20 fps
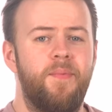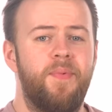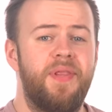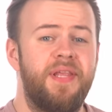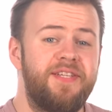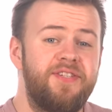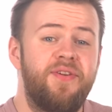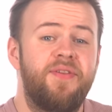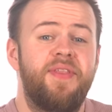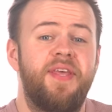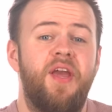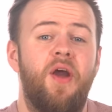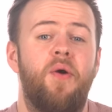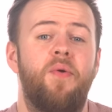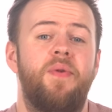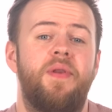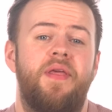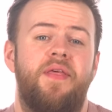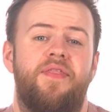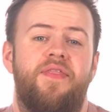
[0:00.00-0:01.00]
But that's not the
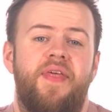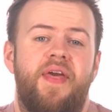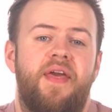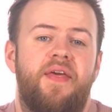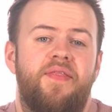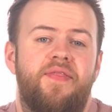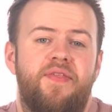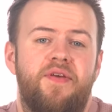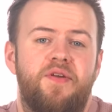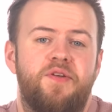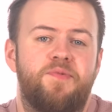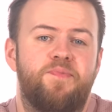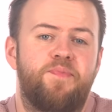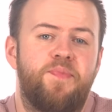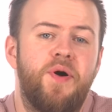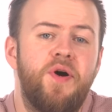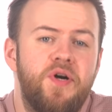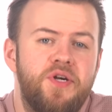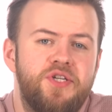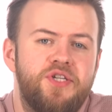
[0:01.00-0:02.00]
only thing that has
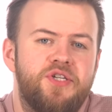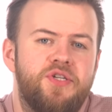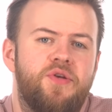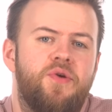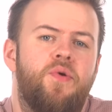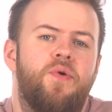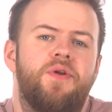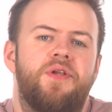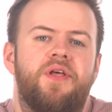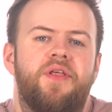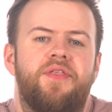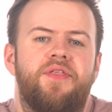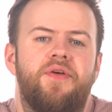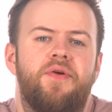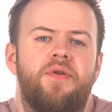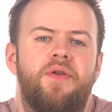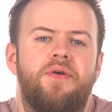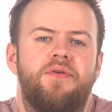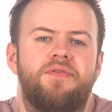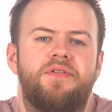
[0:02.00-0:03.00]
pushed Call of
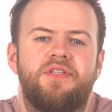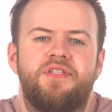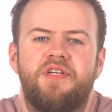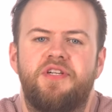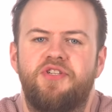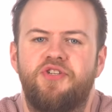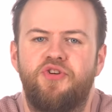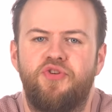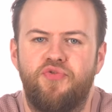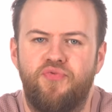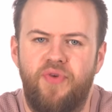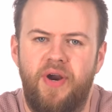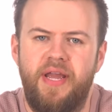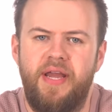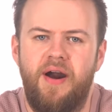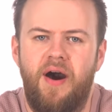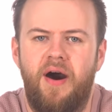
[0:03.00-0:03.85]
Cthulhu to such great